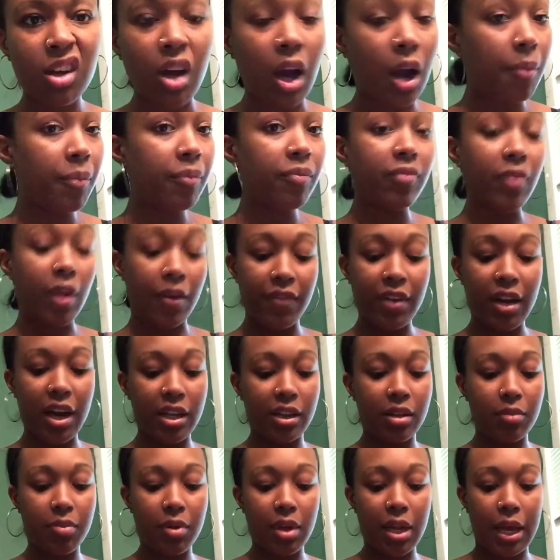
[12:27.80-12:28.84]
I'm gonna have
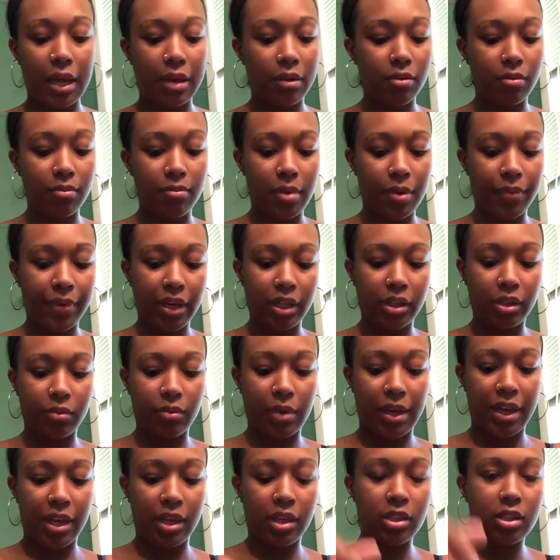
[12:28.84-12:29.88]
to pull out my regular
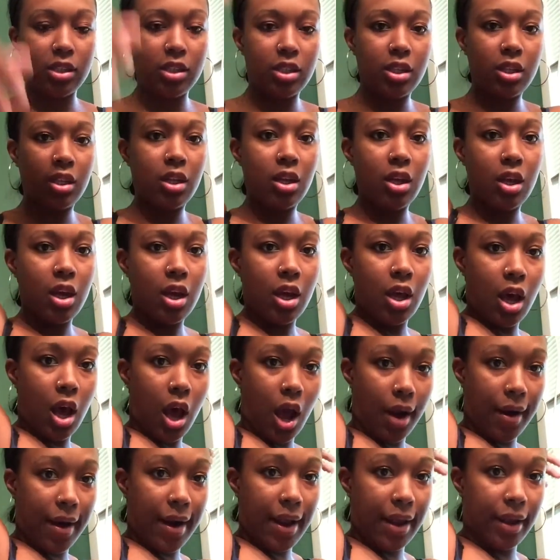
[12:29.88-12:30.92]
wax.
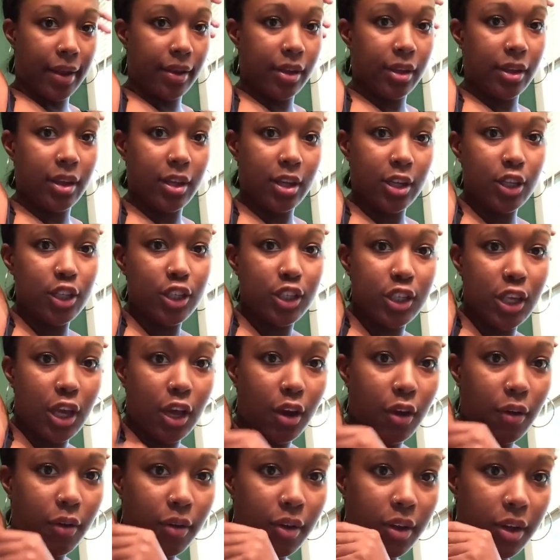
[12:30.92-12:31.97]
All right,
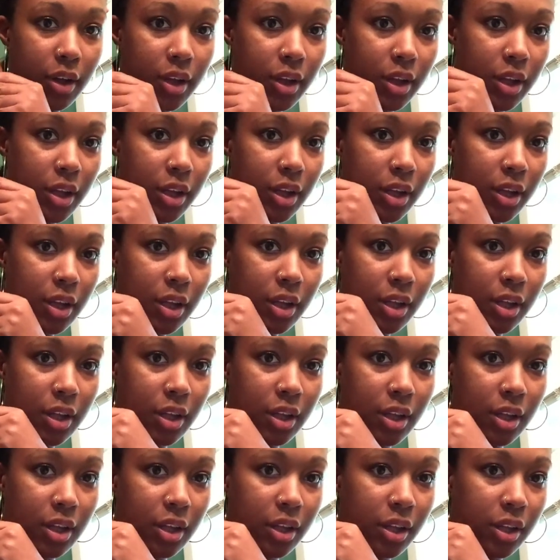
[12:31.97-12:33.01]
so
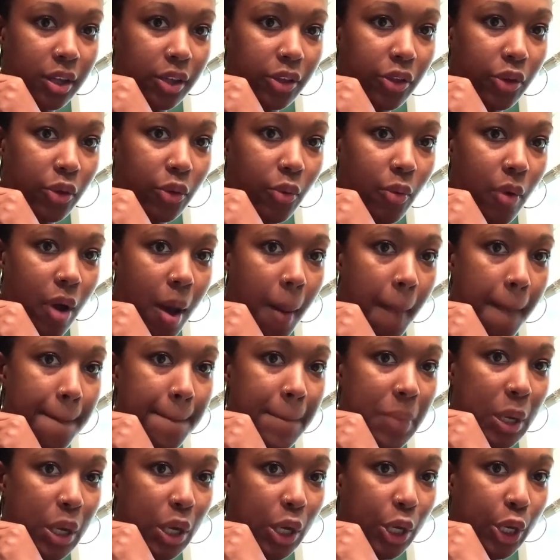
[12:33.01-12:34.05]
you
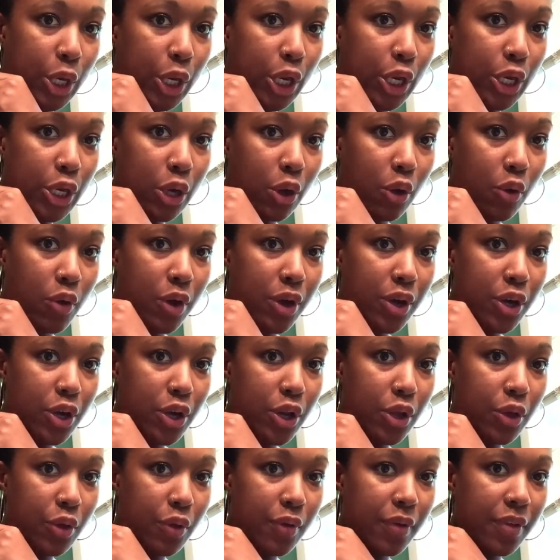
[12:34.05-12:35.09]
put it
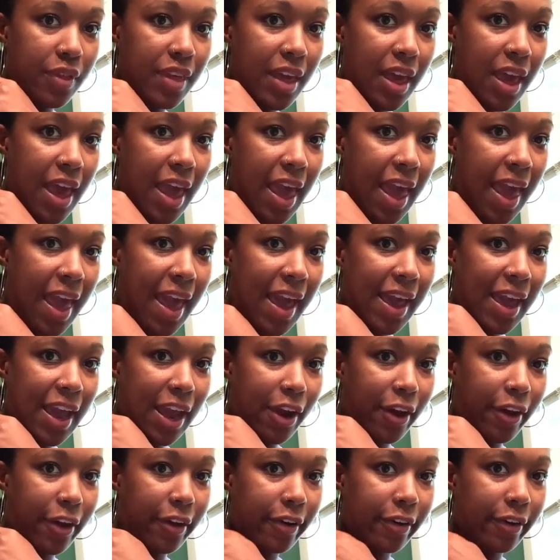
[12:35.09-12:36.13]
onto the
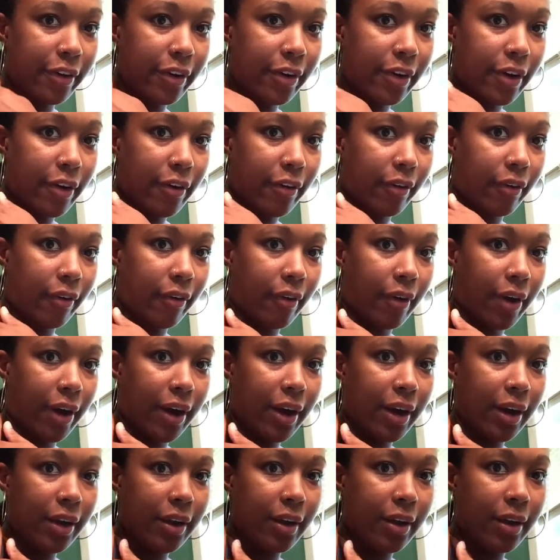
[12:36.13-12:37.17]
hair,
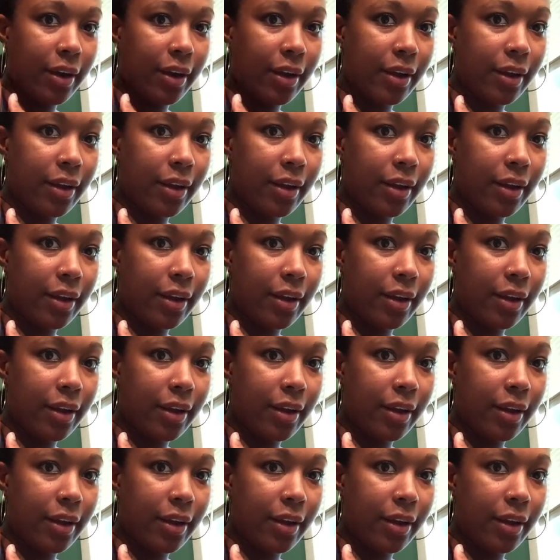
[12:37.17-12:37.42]
right?